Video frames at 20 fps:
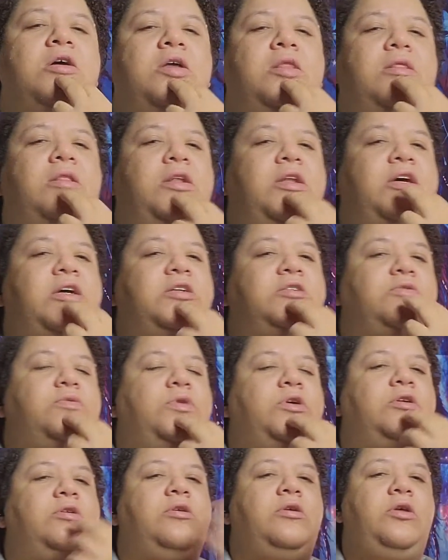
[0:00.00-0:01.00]
And the next
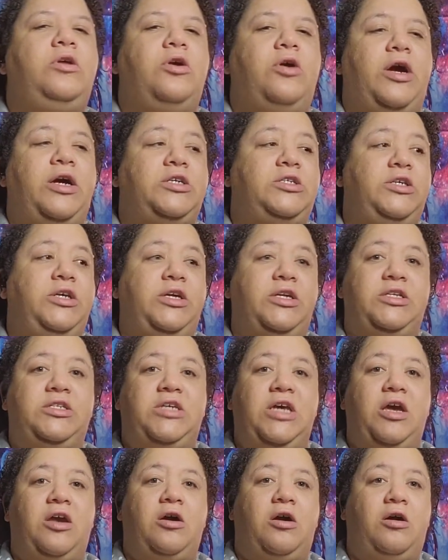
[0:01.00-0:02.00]
one, you're actually going to
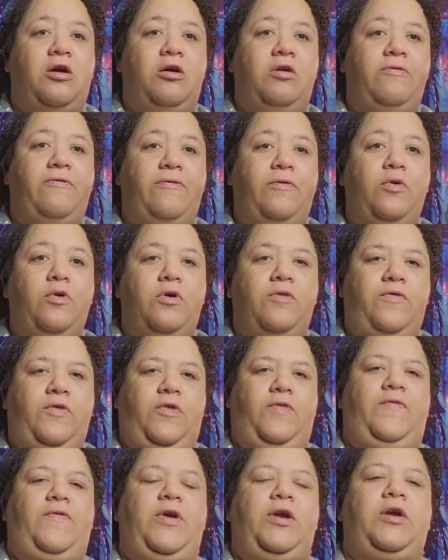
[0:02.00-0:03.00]
take all 4 of your
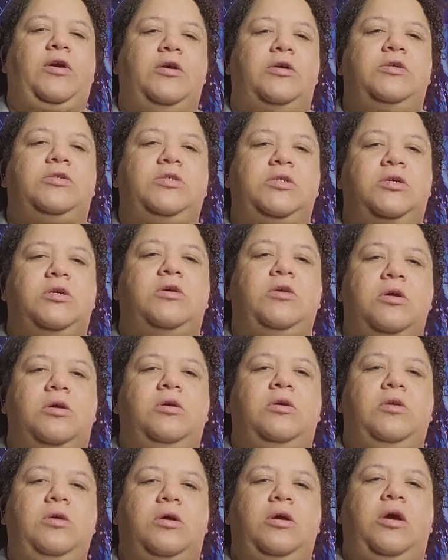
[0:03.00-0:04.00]
fingers
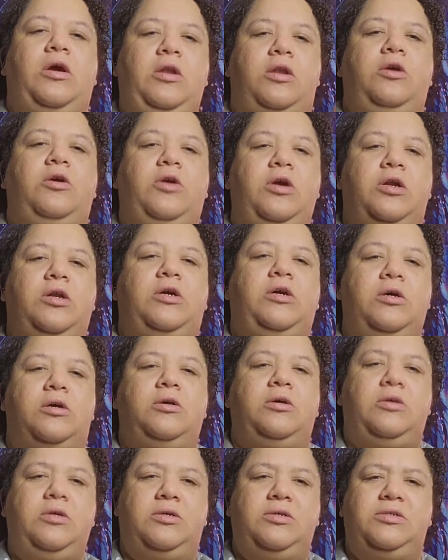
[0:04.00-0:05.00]
and you're going to
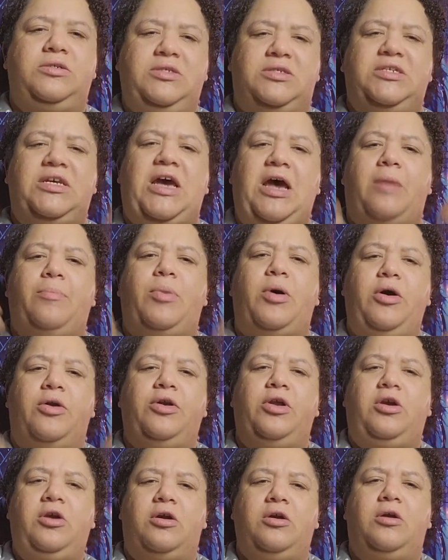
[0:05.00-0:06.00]
tap on
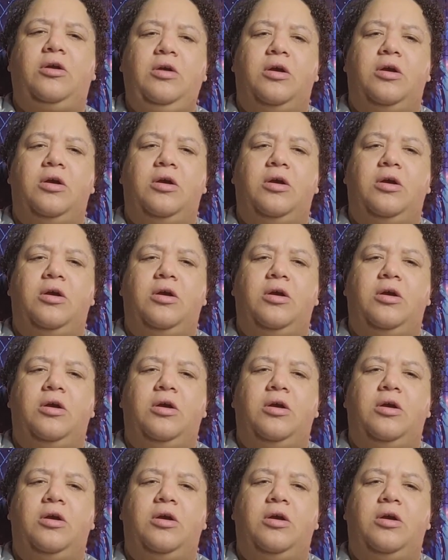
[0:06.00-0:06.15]
your